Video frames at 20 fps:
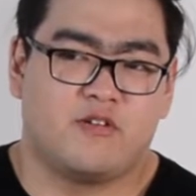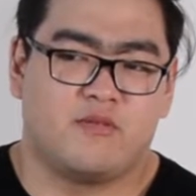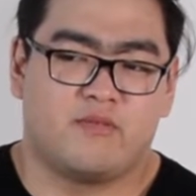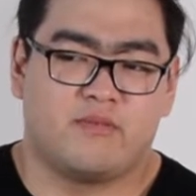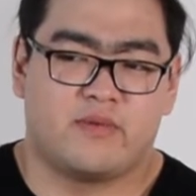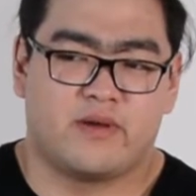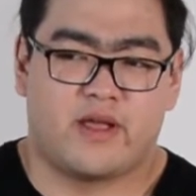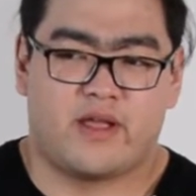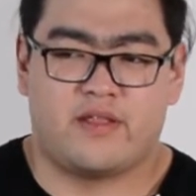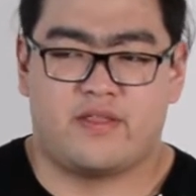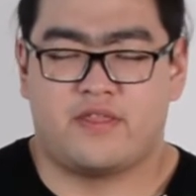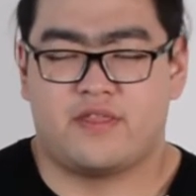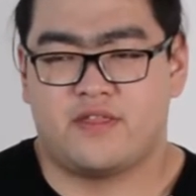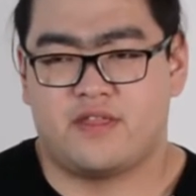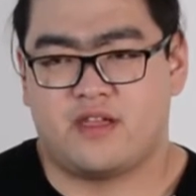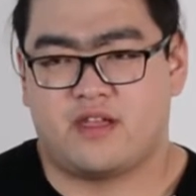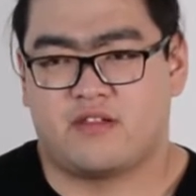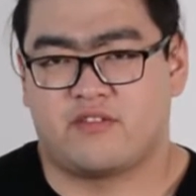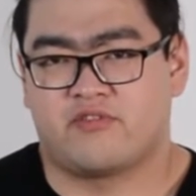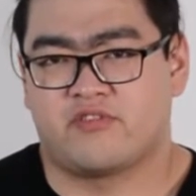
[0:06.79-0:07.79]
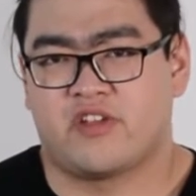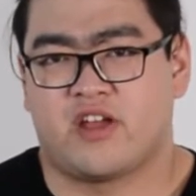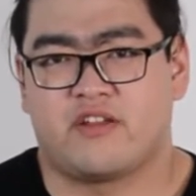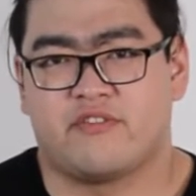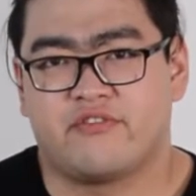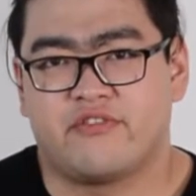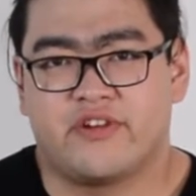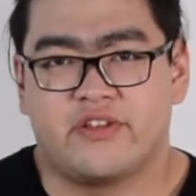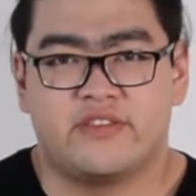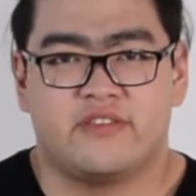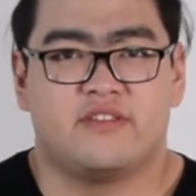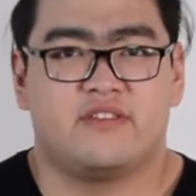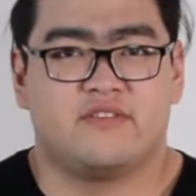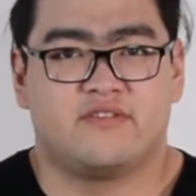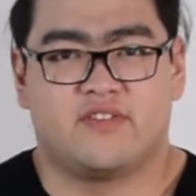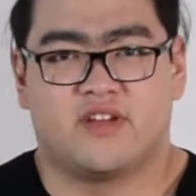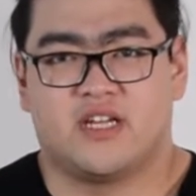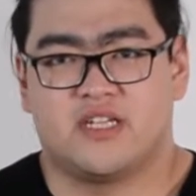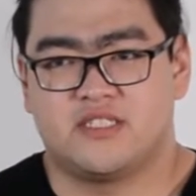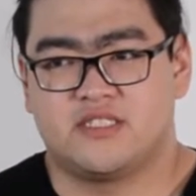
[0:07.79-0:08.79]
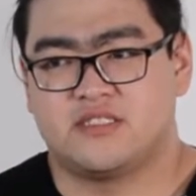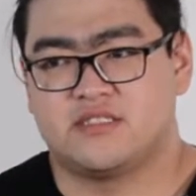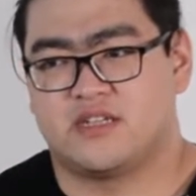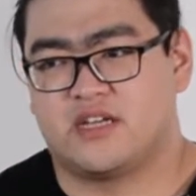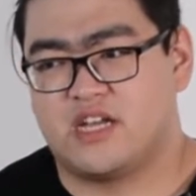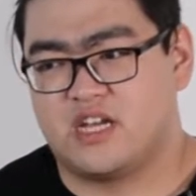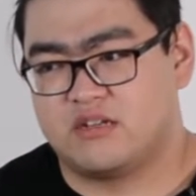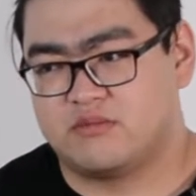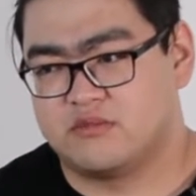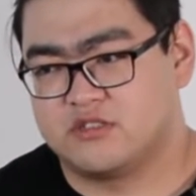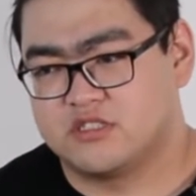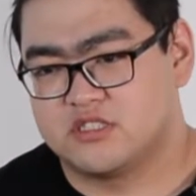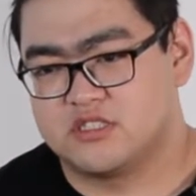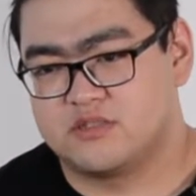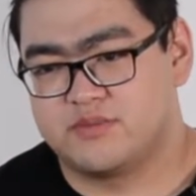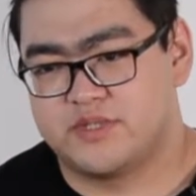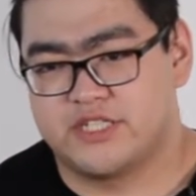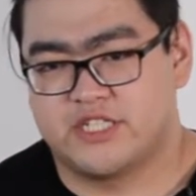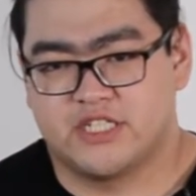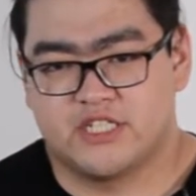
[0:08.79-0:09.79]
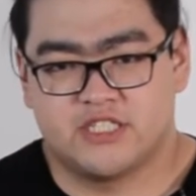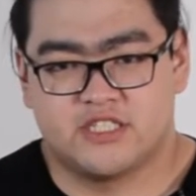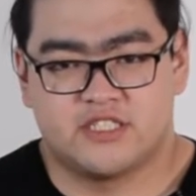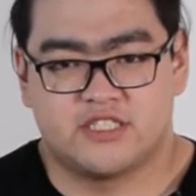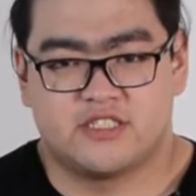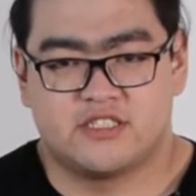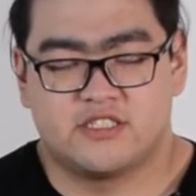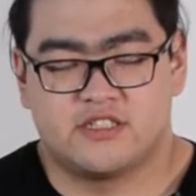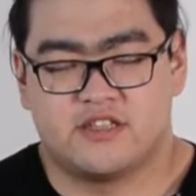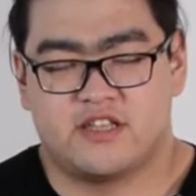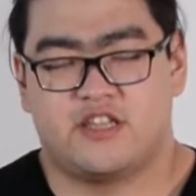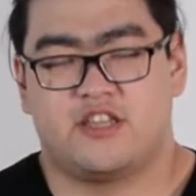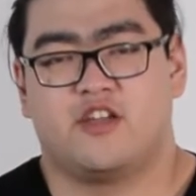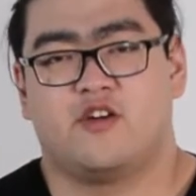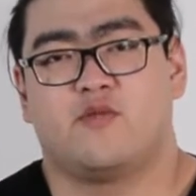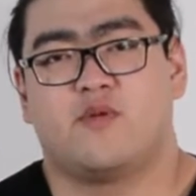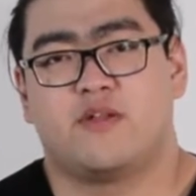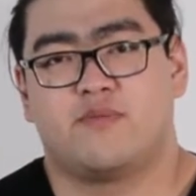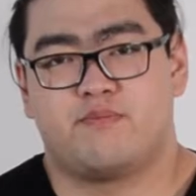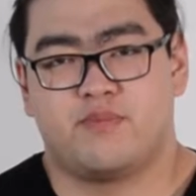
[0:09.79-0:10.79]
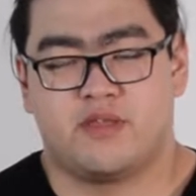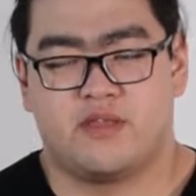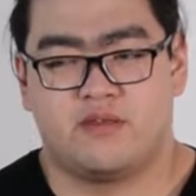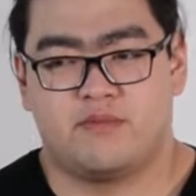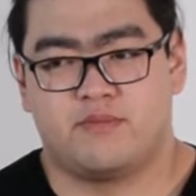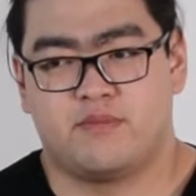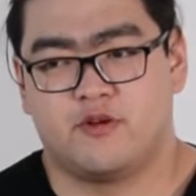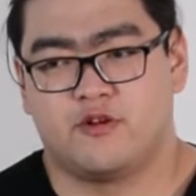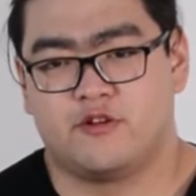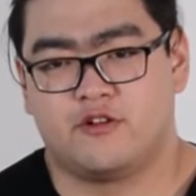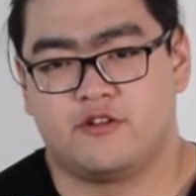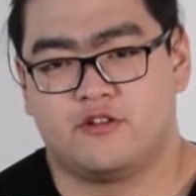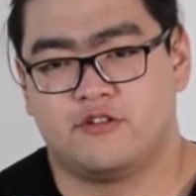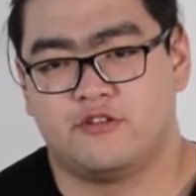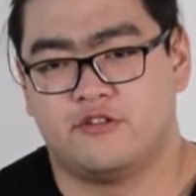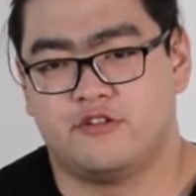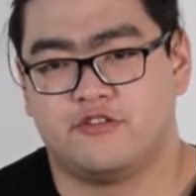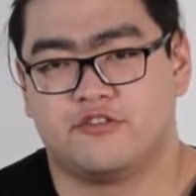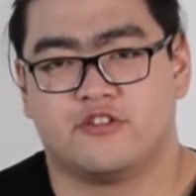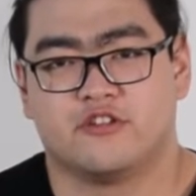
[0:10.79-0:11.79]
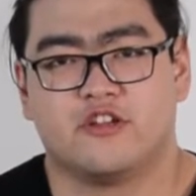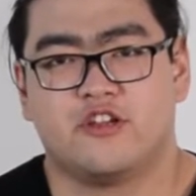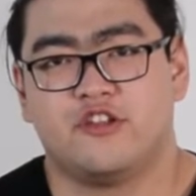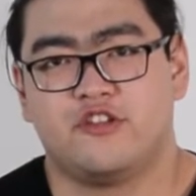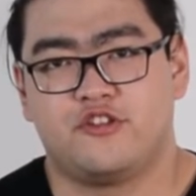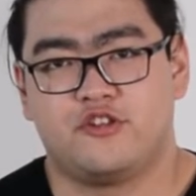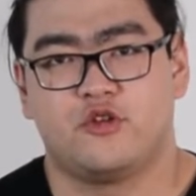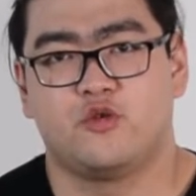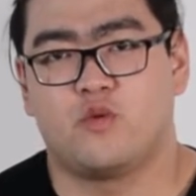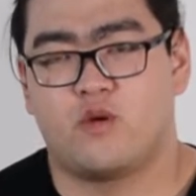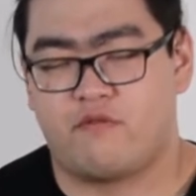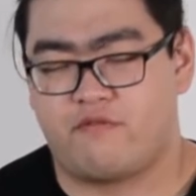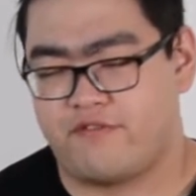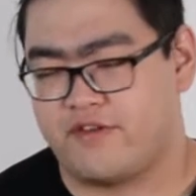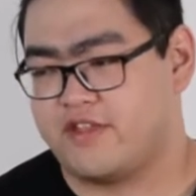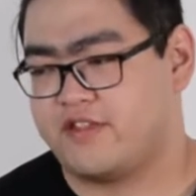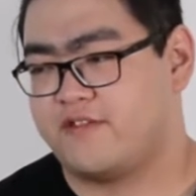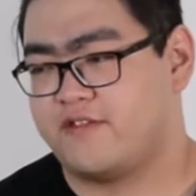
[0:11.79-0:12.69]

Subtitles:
might think it's not a friendly device to animals because they know what people usually do with it.